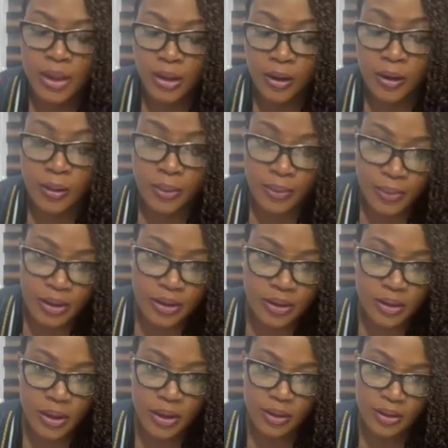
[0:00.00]

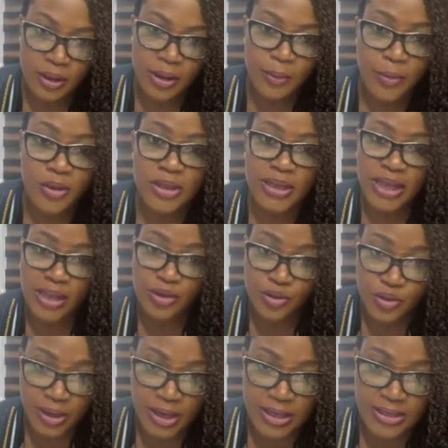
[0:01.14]
a body like
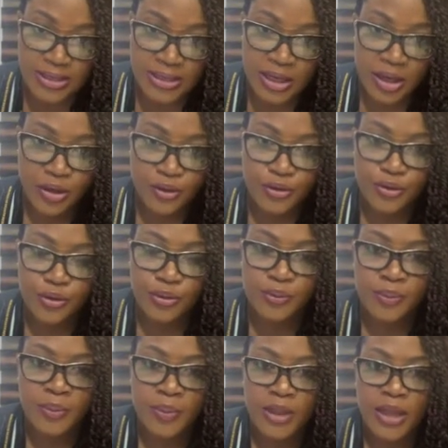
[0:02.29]
UCAS, you know.